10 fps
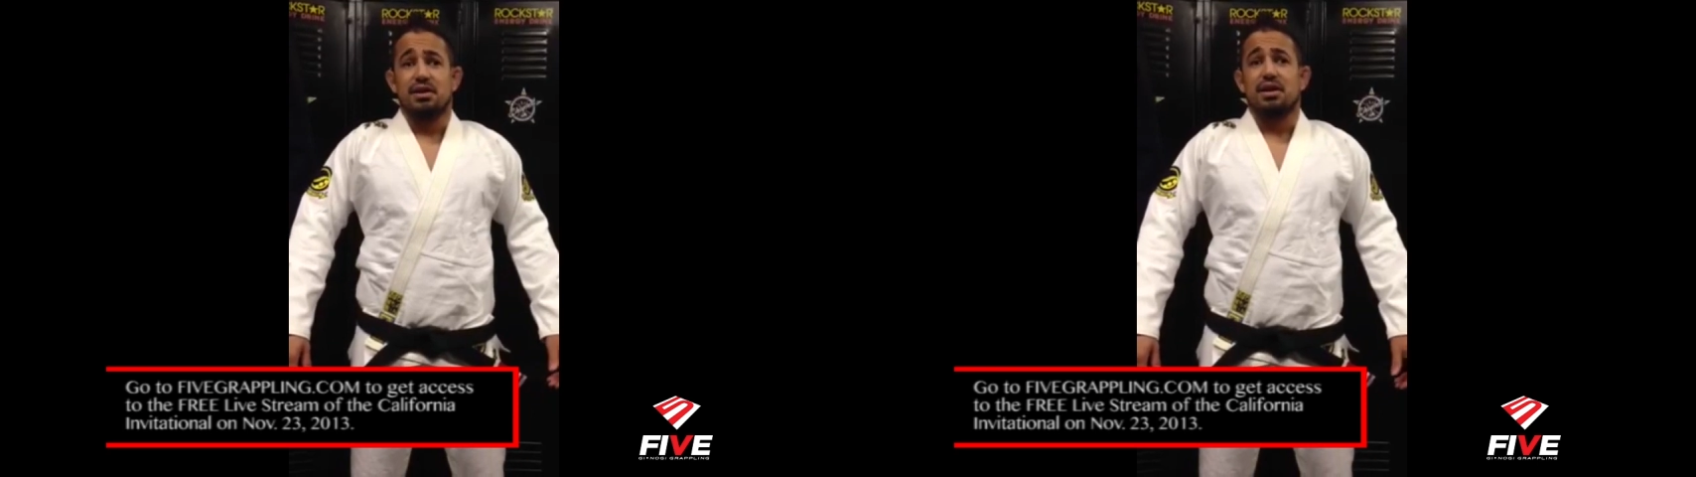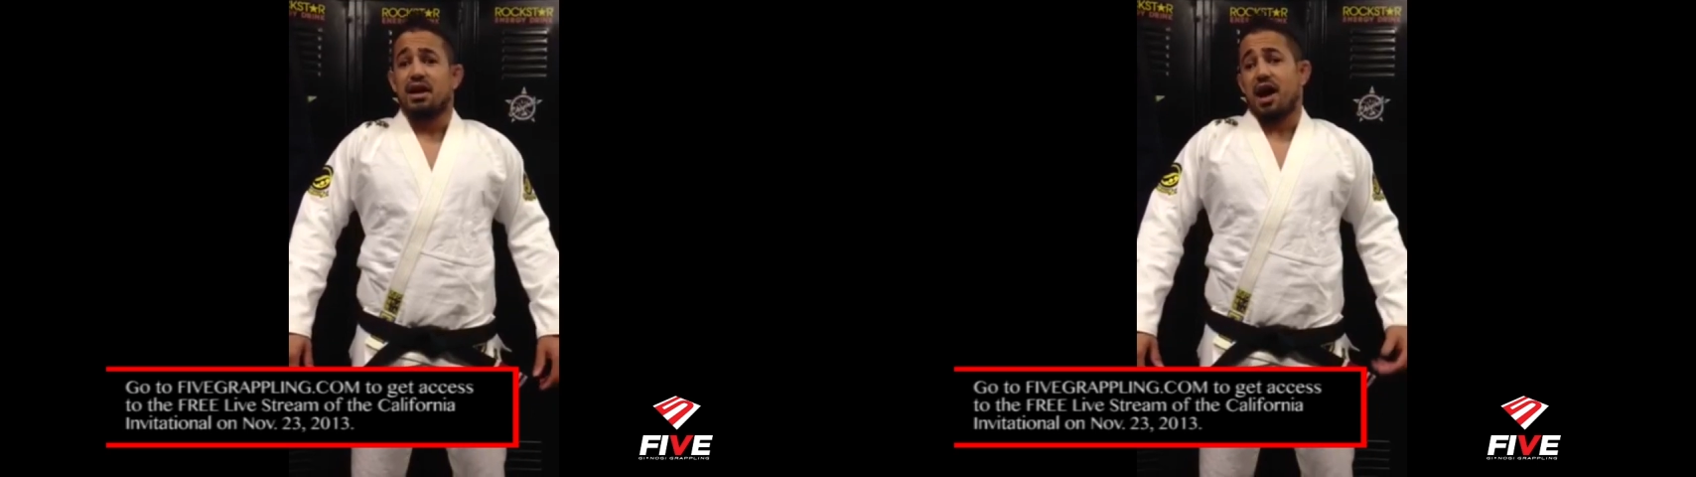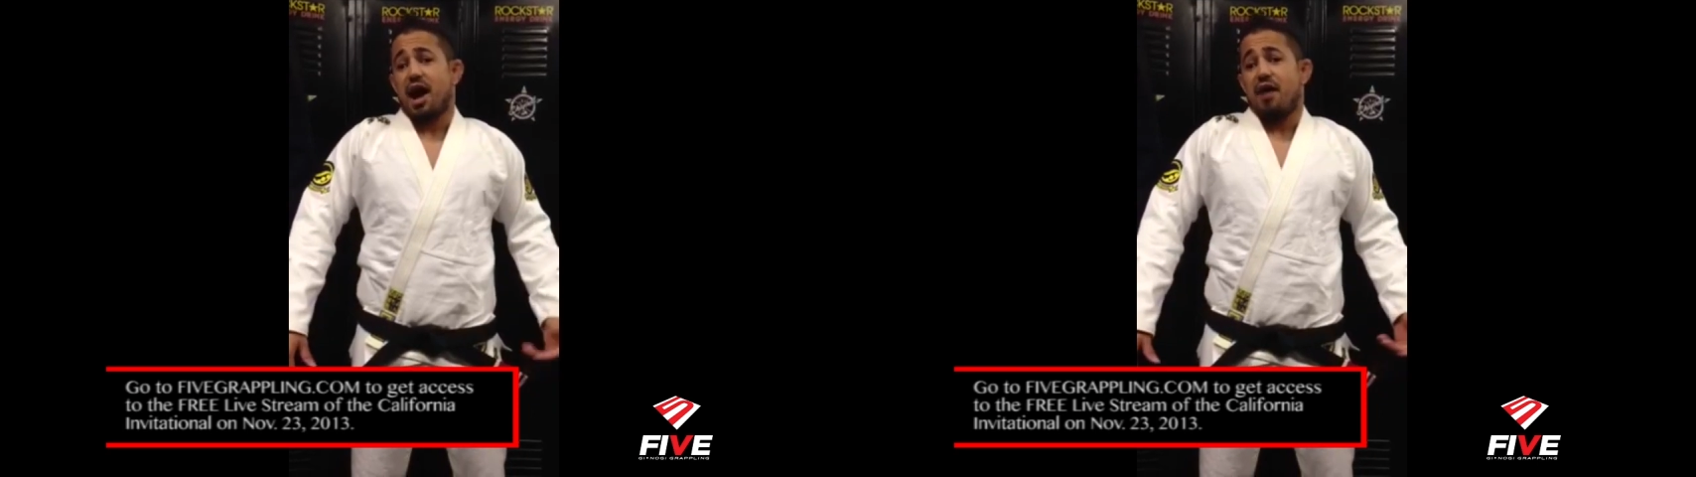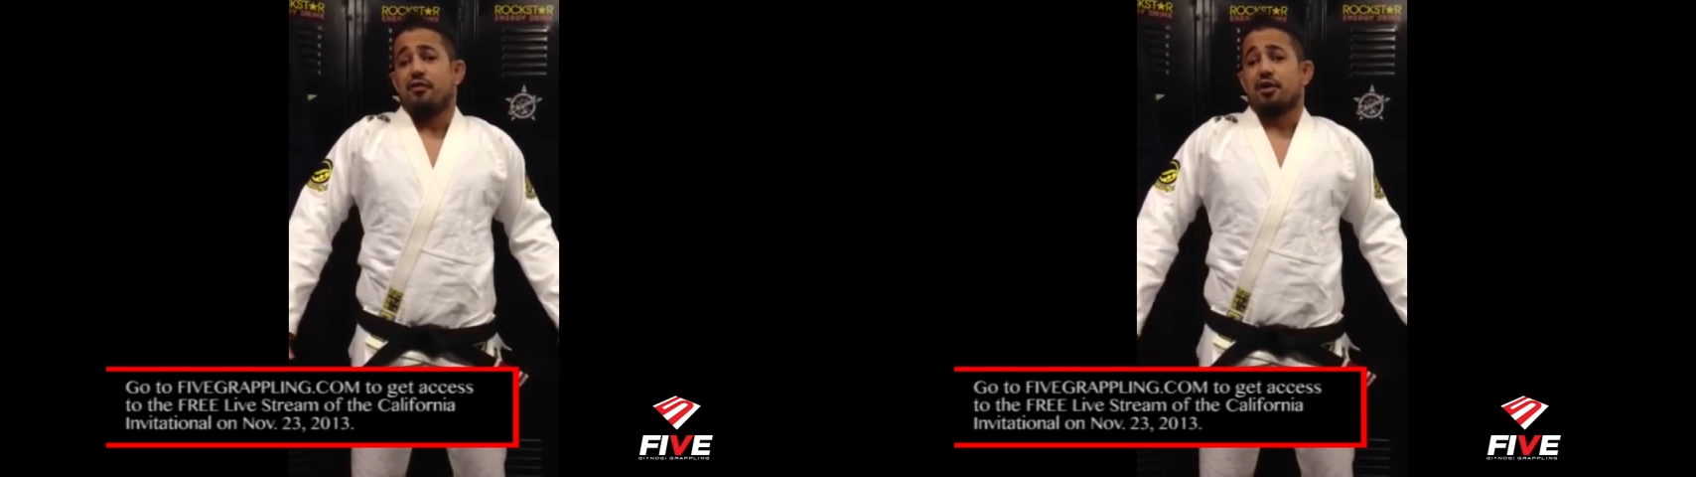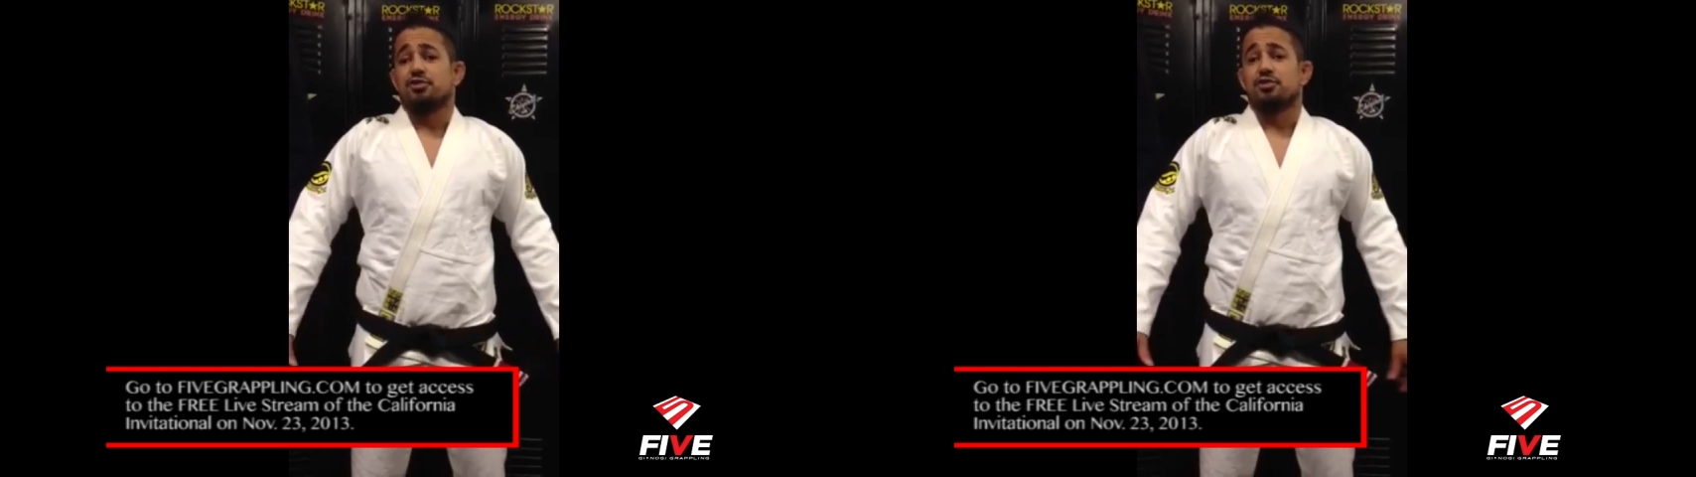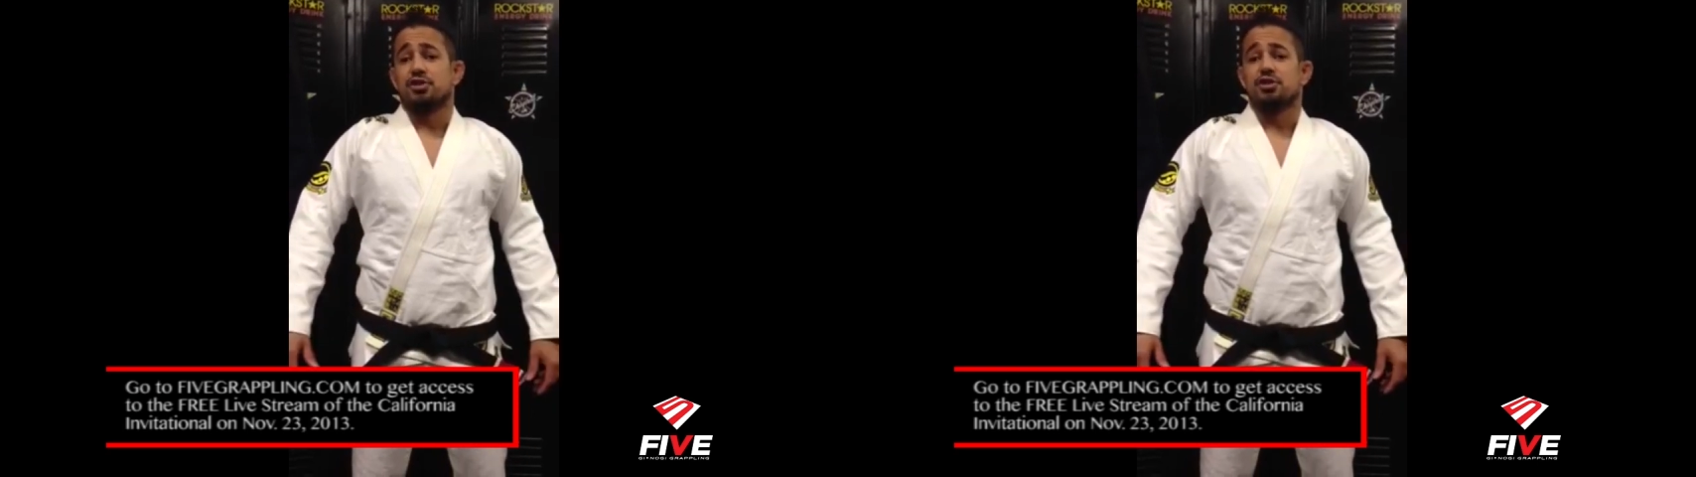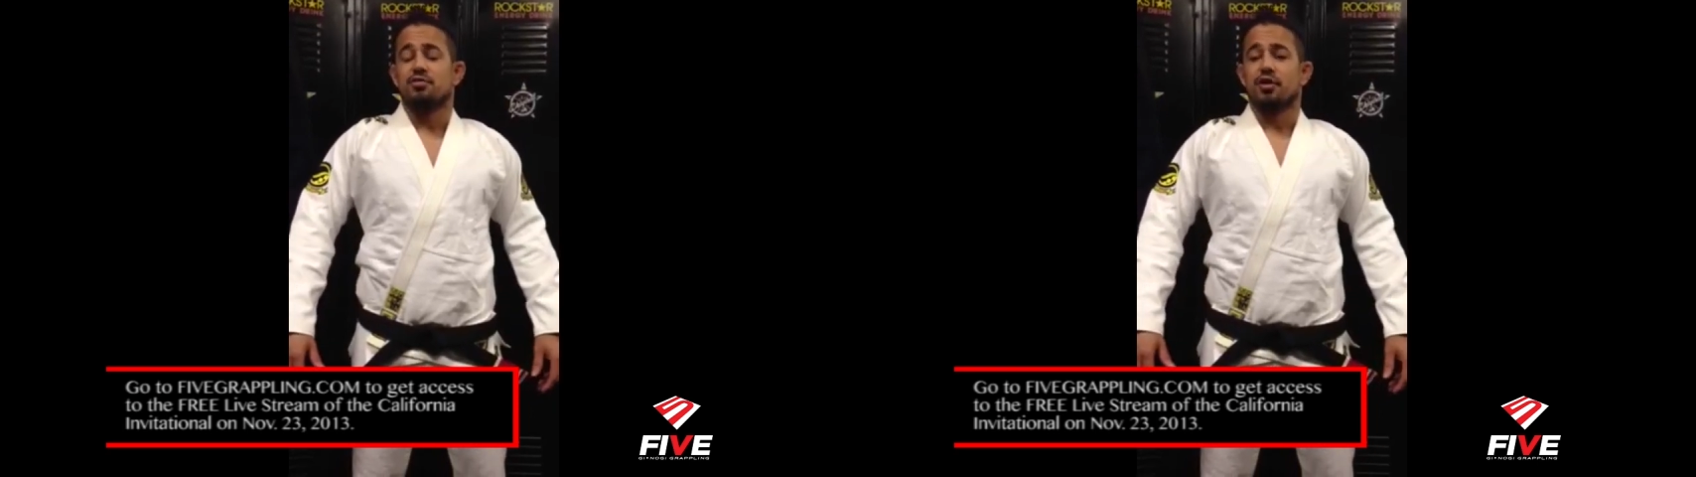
yeah, I fought jiu-jitsu